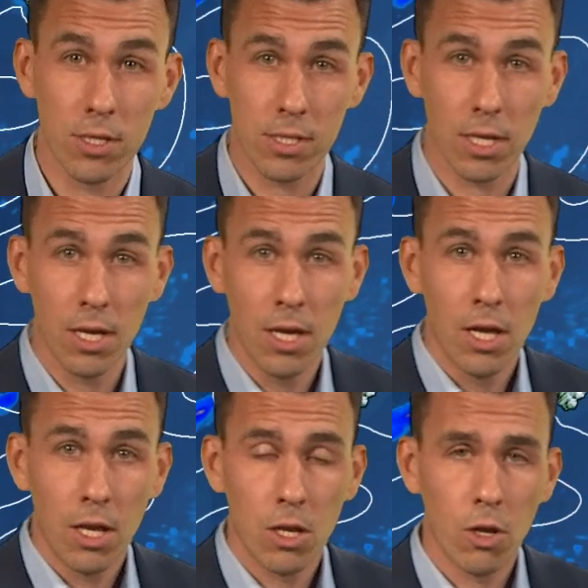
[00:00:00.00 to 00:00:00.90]
there's a,
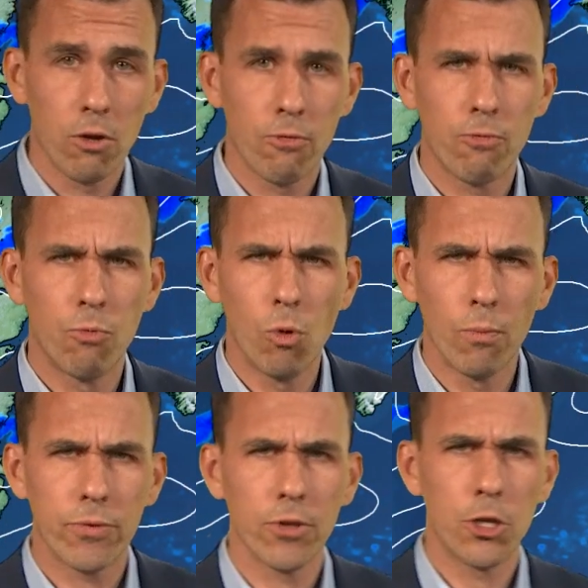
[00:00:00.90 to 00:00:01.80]
a lot of
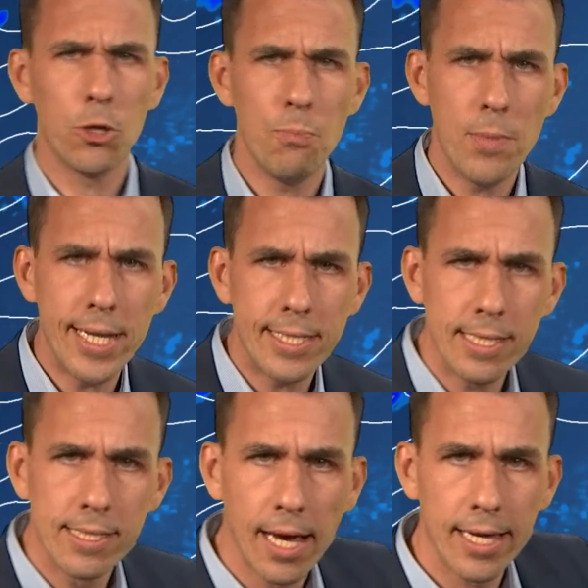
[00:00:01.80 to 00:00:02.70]
warmth and
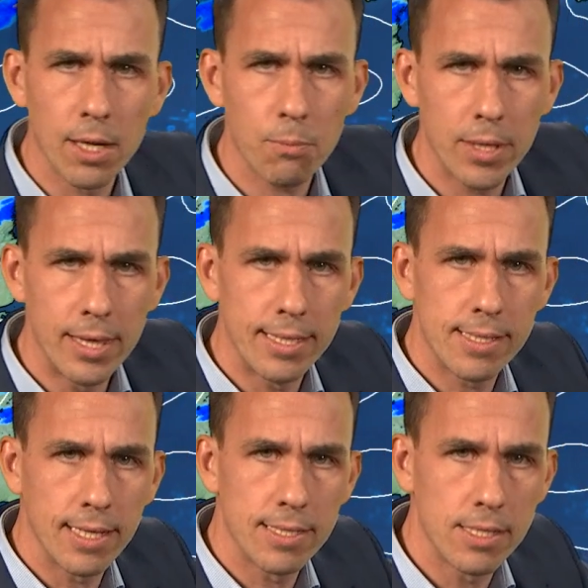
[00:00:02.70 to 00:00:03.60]
humidity tied up in this
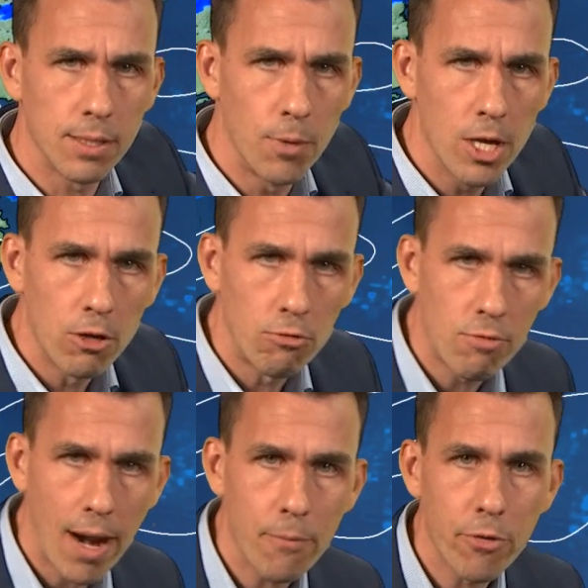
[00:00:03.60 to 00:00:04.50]
system
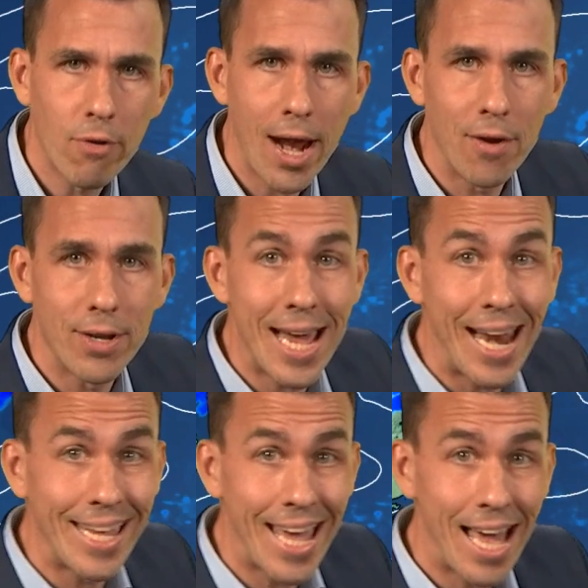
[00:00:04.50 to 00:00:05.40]
wrapped around
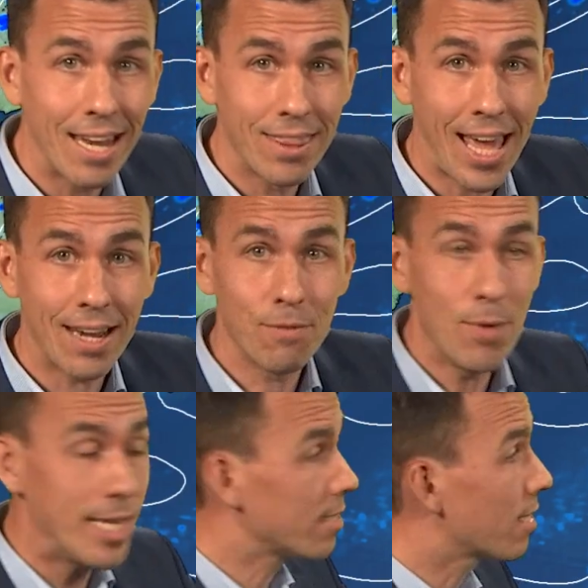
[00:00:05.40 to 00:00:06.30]
Danielle, and that
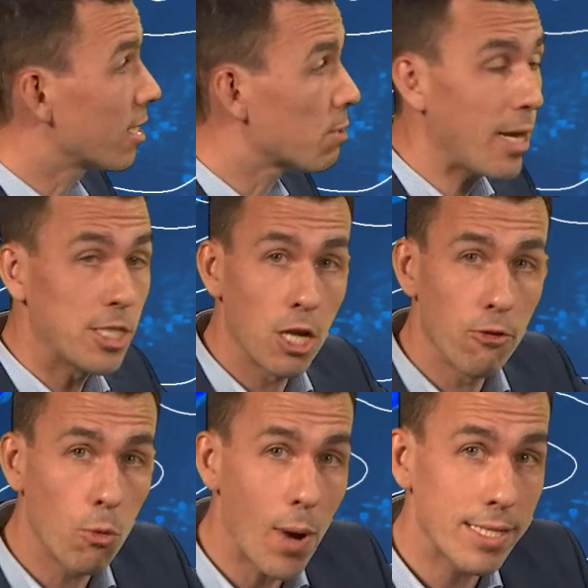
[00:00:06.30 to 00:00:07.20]
means that especially
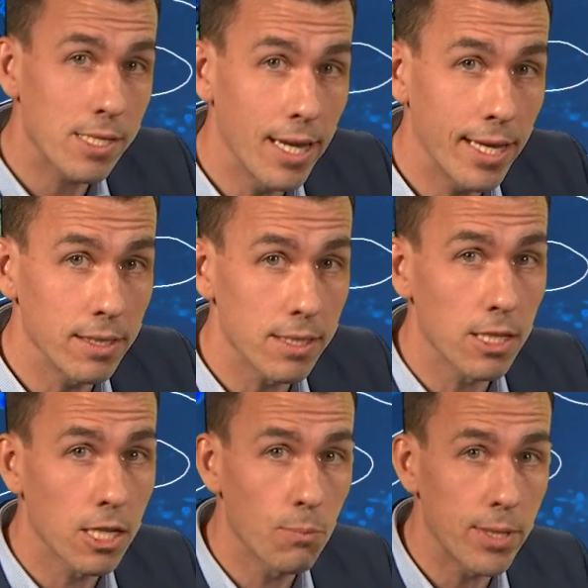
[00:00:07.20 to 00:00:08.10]
over Western Hills
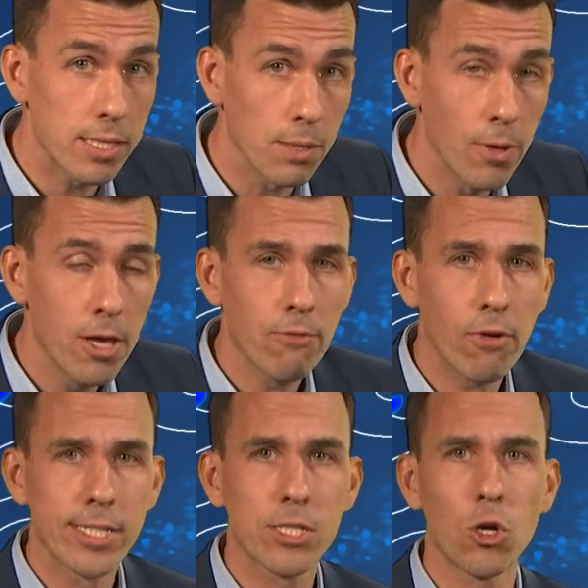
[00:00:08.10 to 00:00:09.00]
there could be some
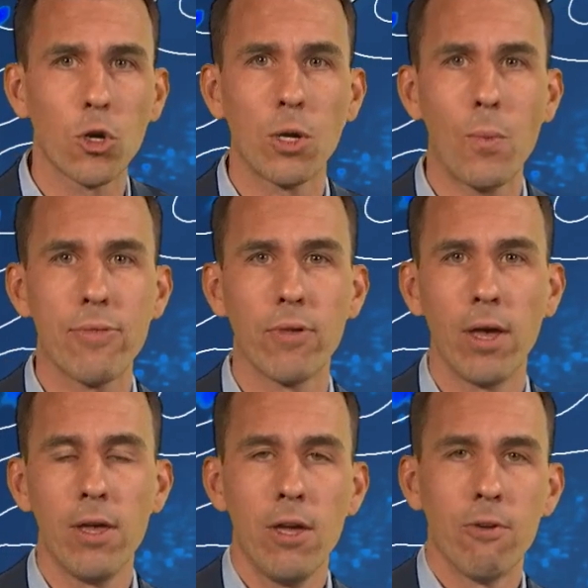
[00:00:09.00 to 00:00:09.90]
very soggy
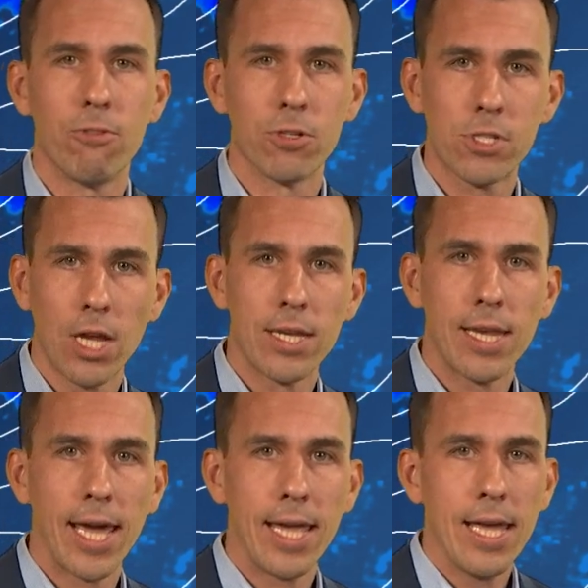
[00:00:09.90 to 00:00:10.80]
weather for
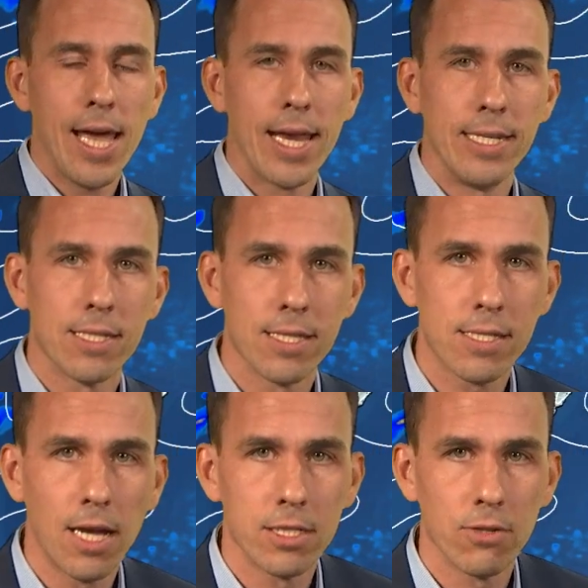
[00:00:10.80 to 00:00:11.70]
Sunday and into the
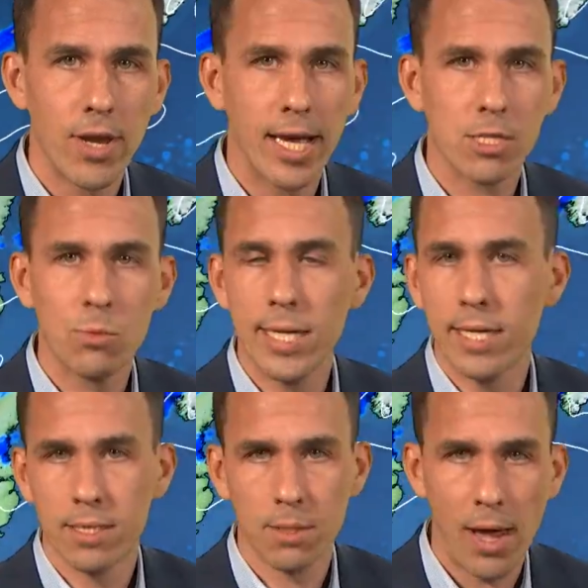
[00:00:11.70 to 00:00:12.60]
start of next
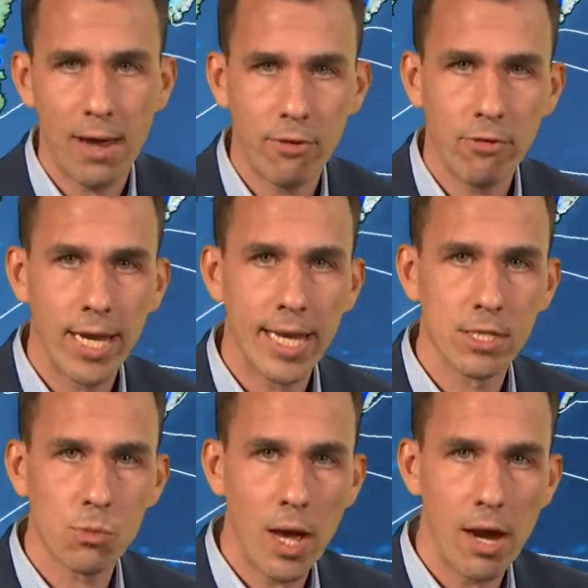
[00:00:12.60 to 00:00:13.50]
week and some heavy rain
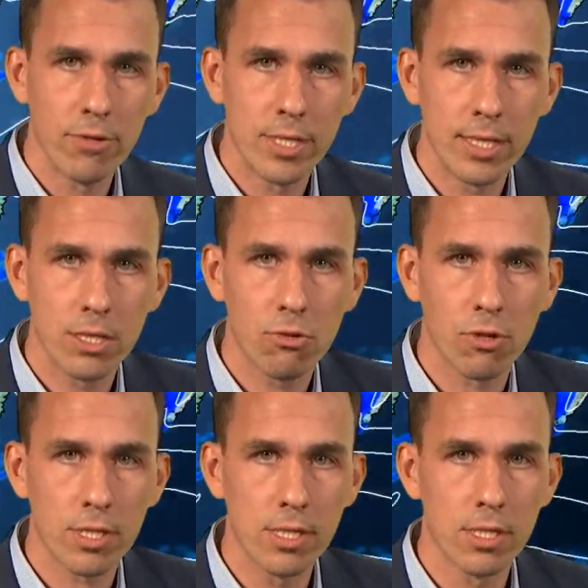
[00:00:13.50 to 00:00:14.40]
elsewhere as it
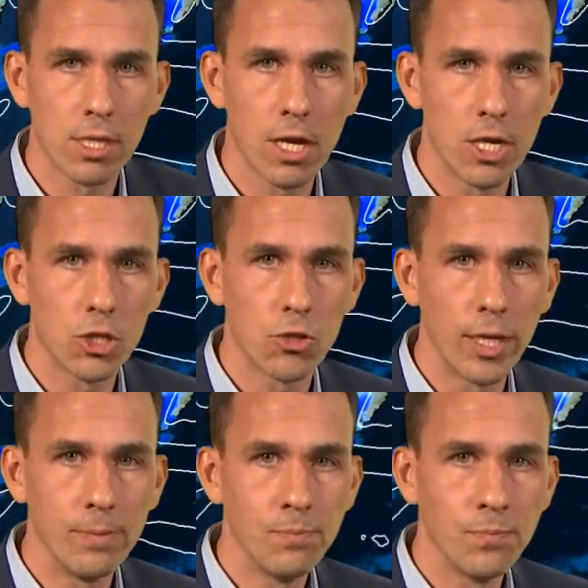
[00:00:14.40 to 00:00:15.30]
crosses the
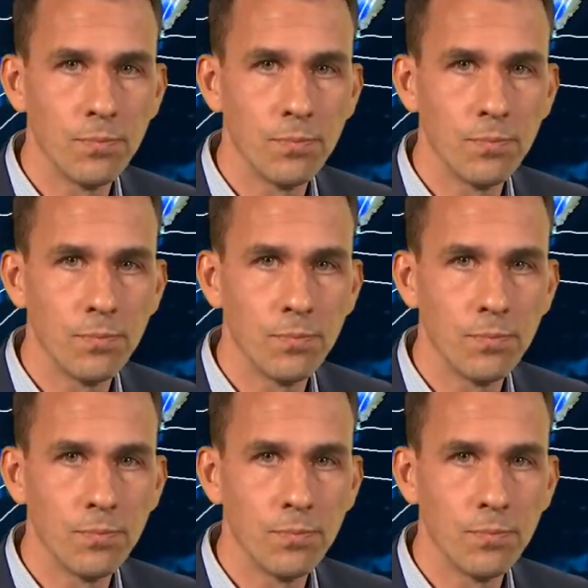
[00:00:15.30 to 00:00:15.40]
country.